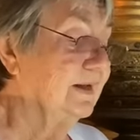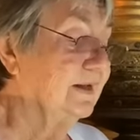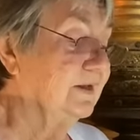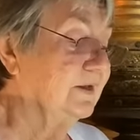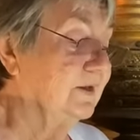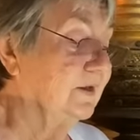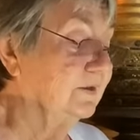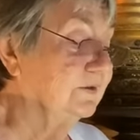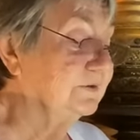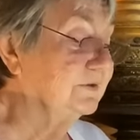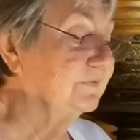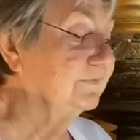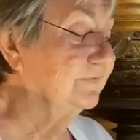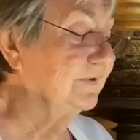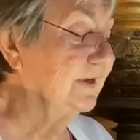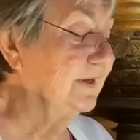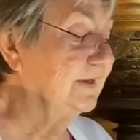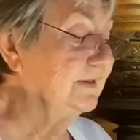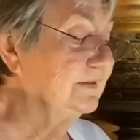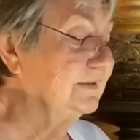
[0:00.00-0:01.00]

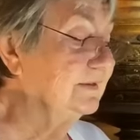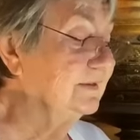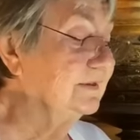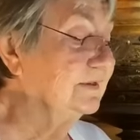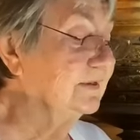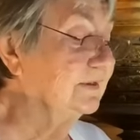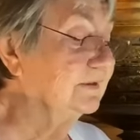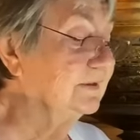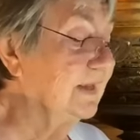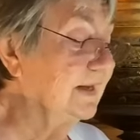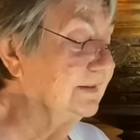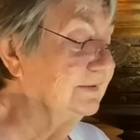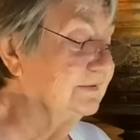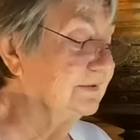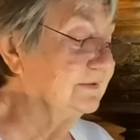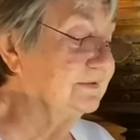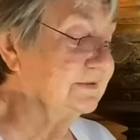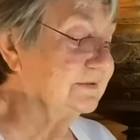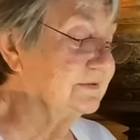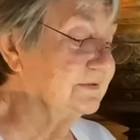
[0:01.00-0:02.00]
Cultivate
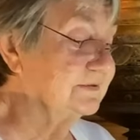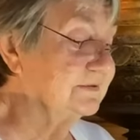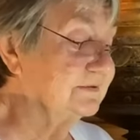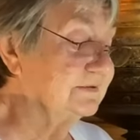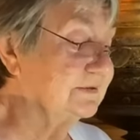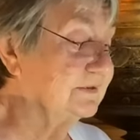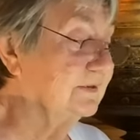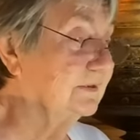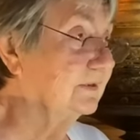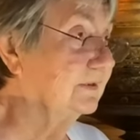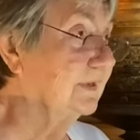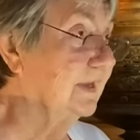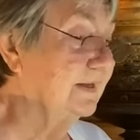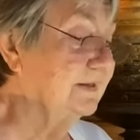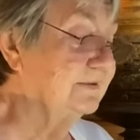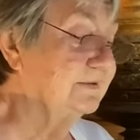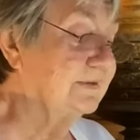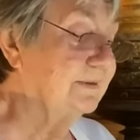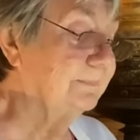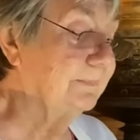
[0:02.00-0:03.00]
collectedness,
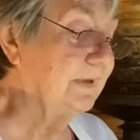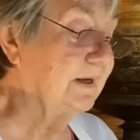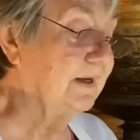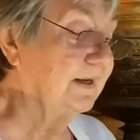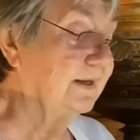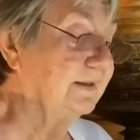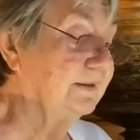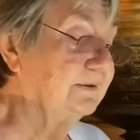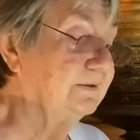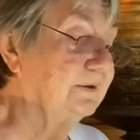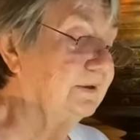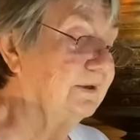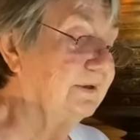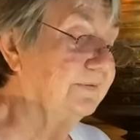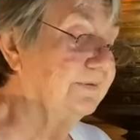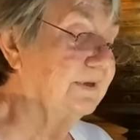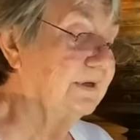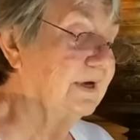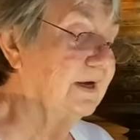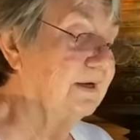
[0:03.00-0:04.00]
collect the mind on
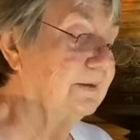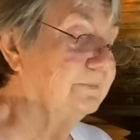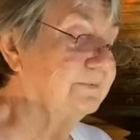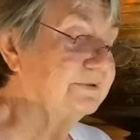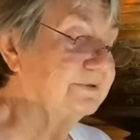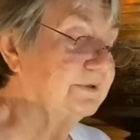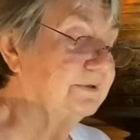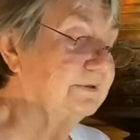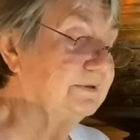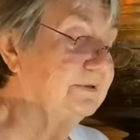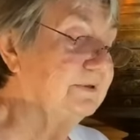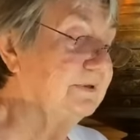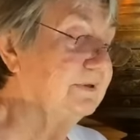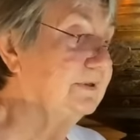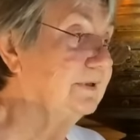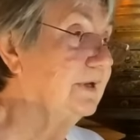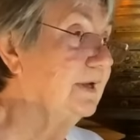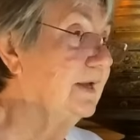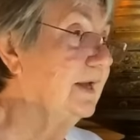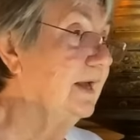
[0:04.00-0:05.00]
the object
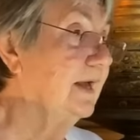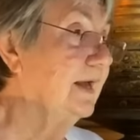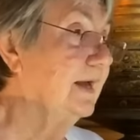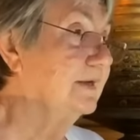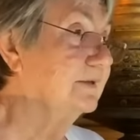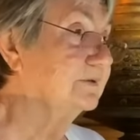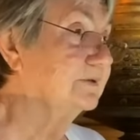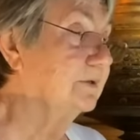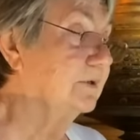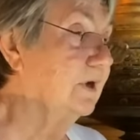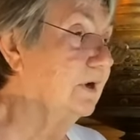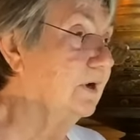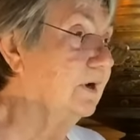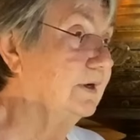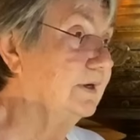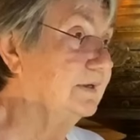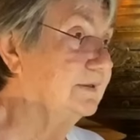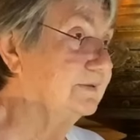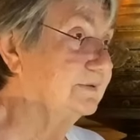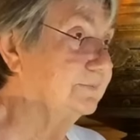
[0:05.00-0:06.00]
as
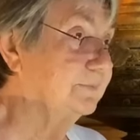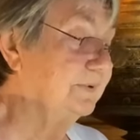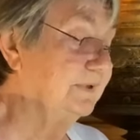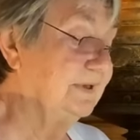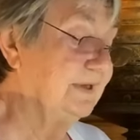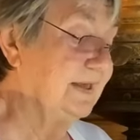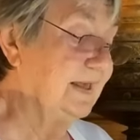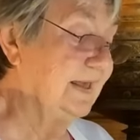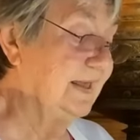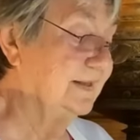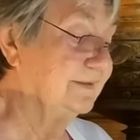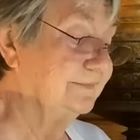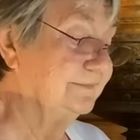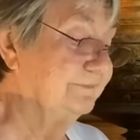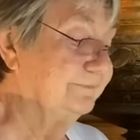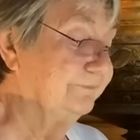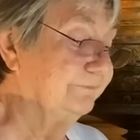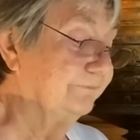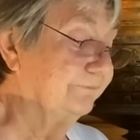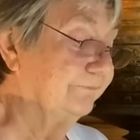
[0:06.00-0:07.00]
long as we can.
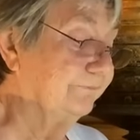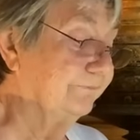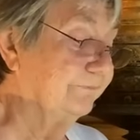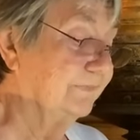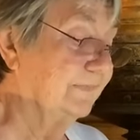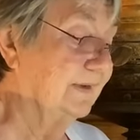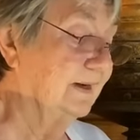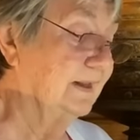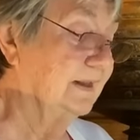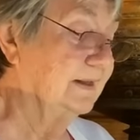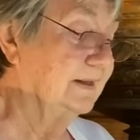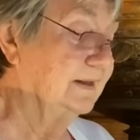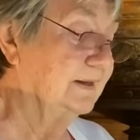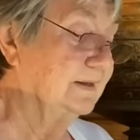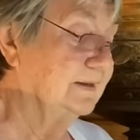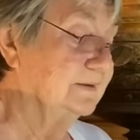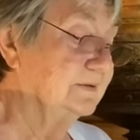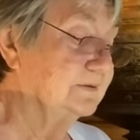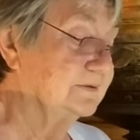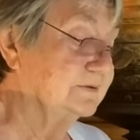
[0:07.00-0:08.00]

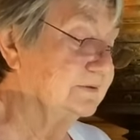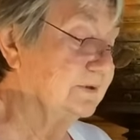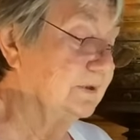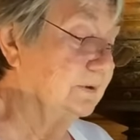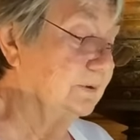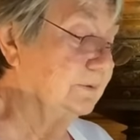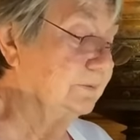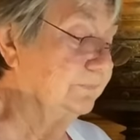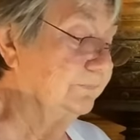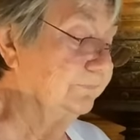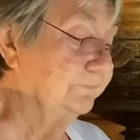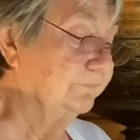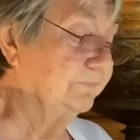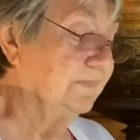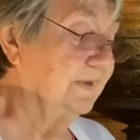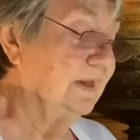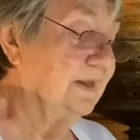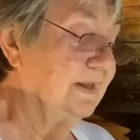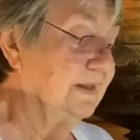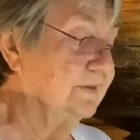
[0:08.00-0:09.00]
So
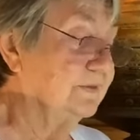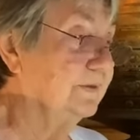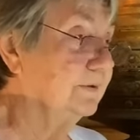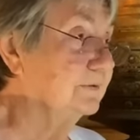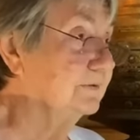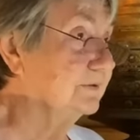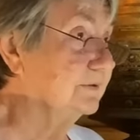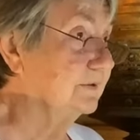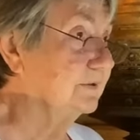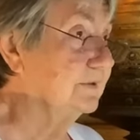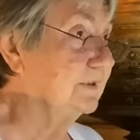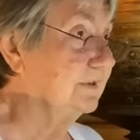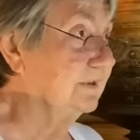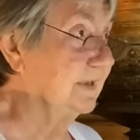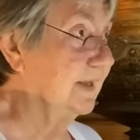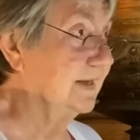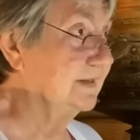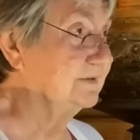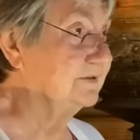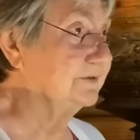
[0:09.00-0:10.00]
those are the
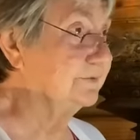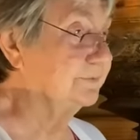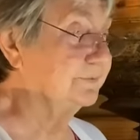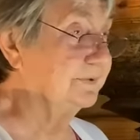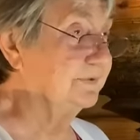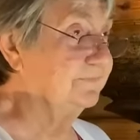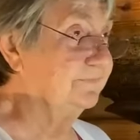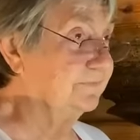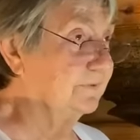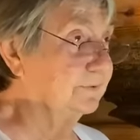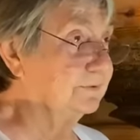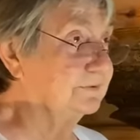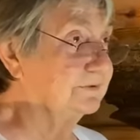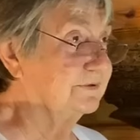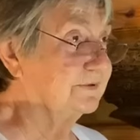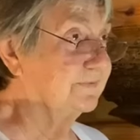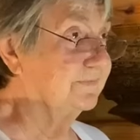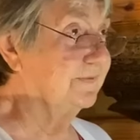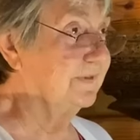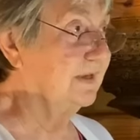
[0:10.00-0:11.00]
last three folds
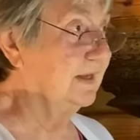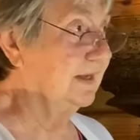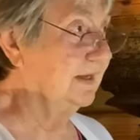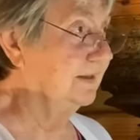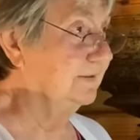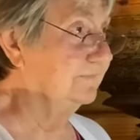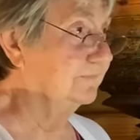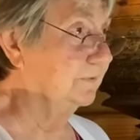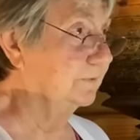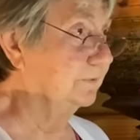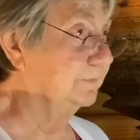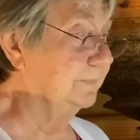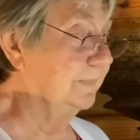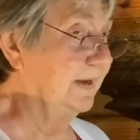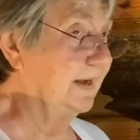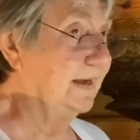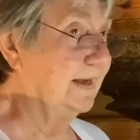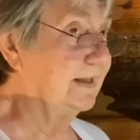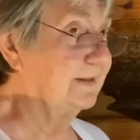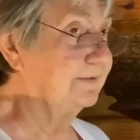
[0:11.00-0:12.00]
of the Eightfold
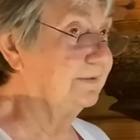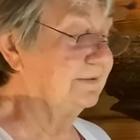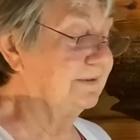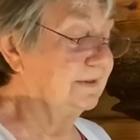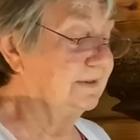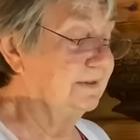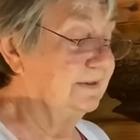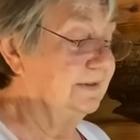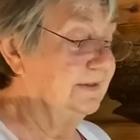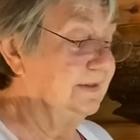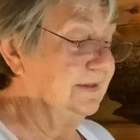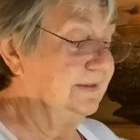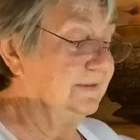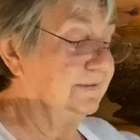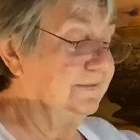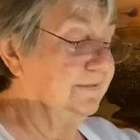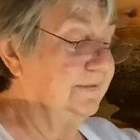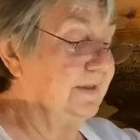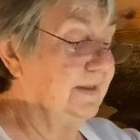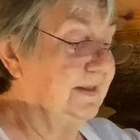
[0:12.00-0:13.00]
Path
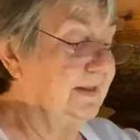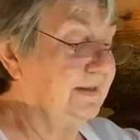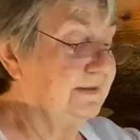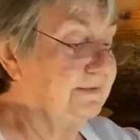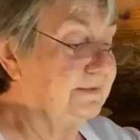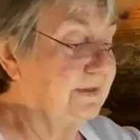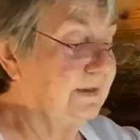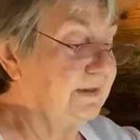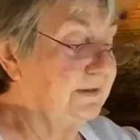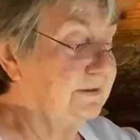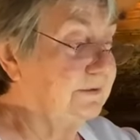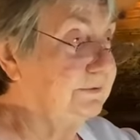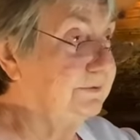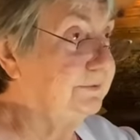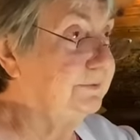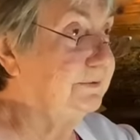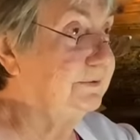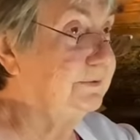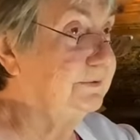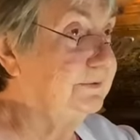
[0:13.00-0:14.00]
that I
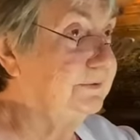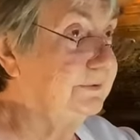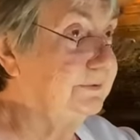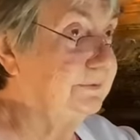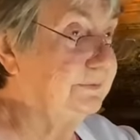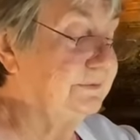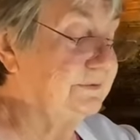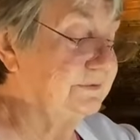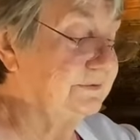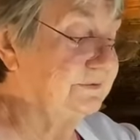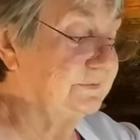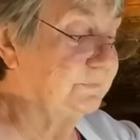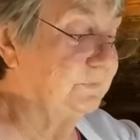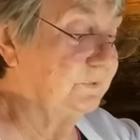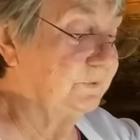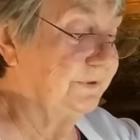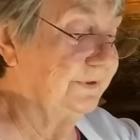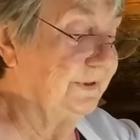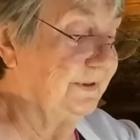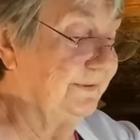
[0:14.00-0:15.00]
alluded to this
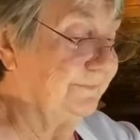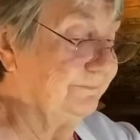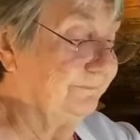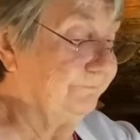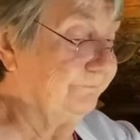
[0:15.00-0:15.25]
morning.